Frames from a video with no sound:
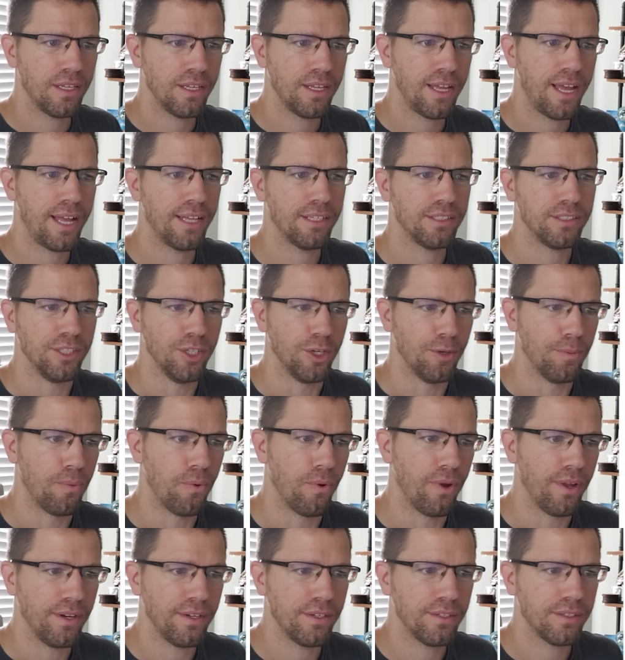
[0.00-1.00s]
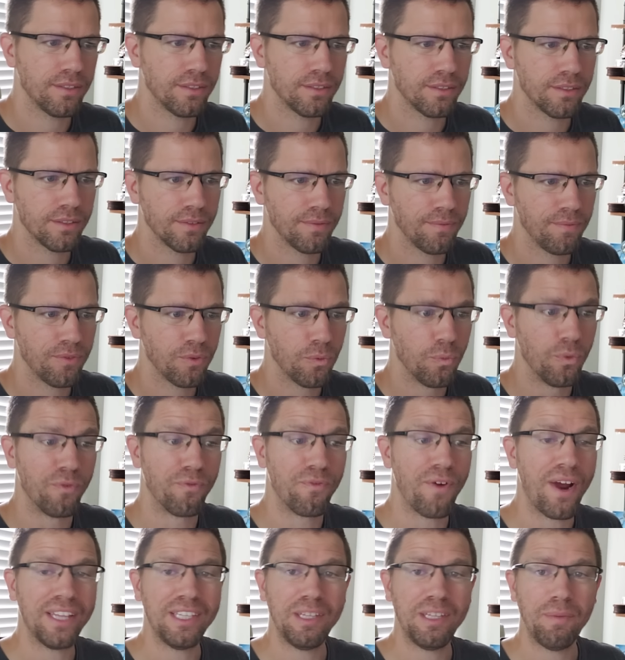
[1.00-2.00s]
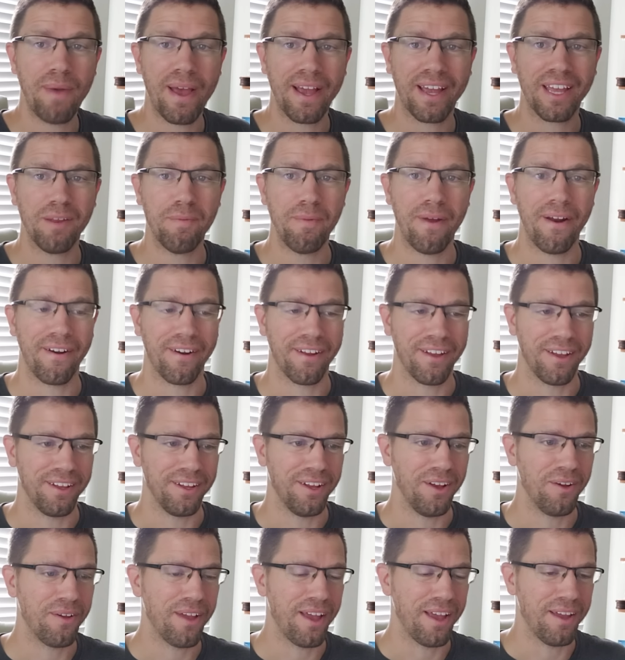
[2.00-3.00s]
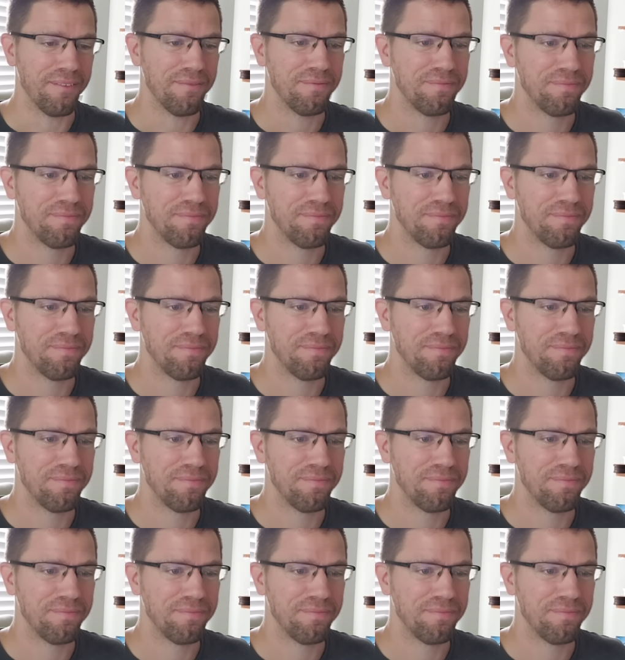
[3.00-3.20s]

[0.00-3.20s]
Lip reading: at Cedar Point. We're finally back in America, okay.